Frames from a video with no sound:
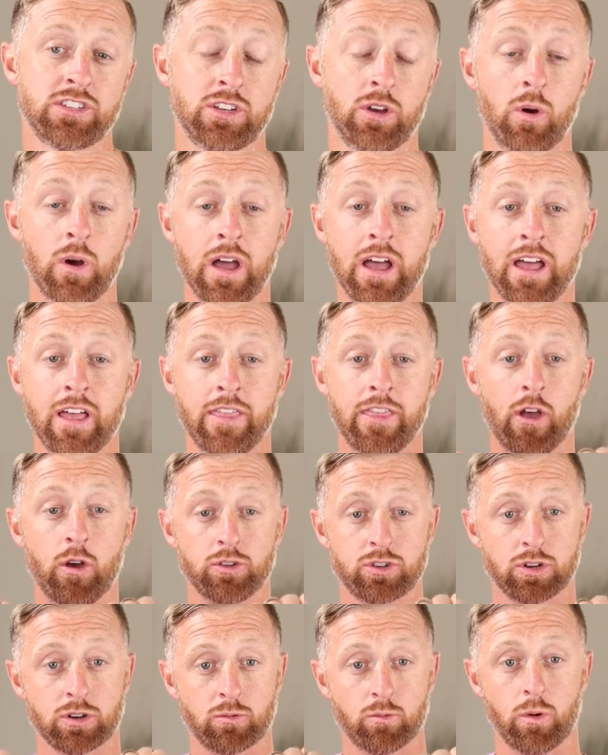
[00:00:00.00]
So
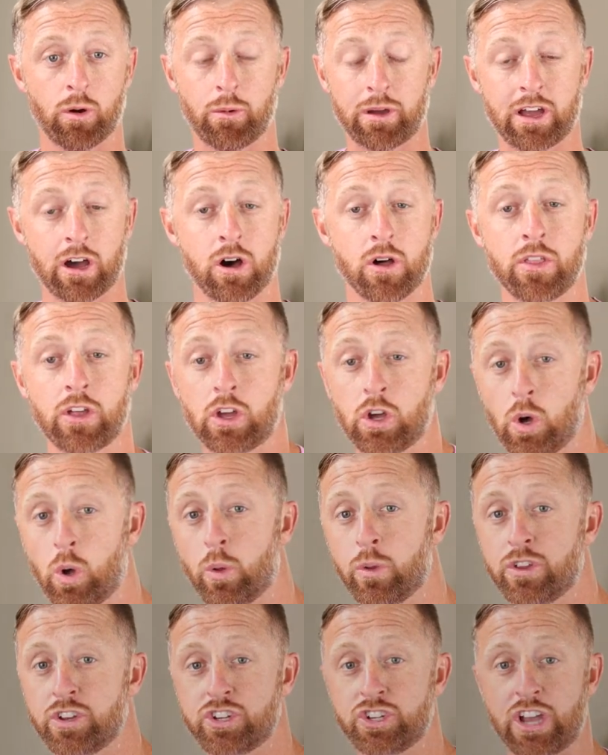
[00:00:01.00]
those are what we call the
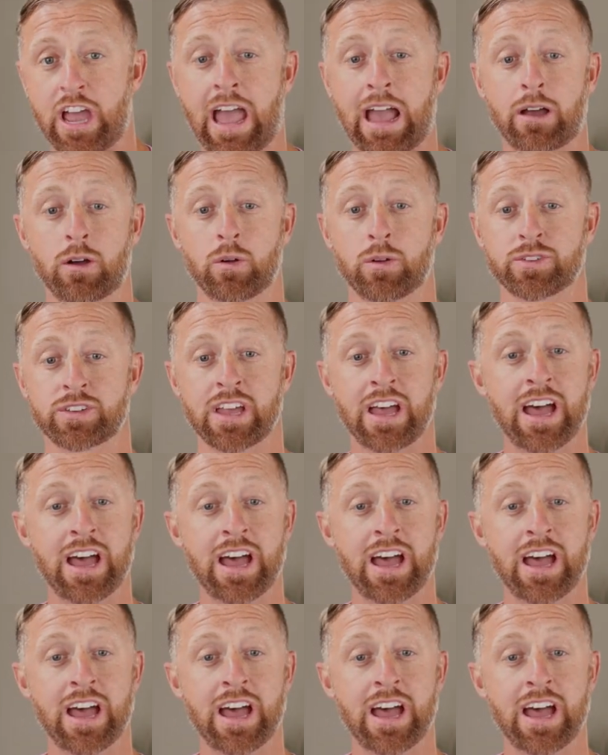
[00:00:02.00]
golden shackles.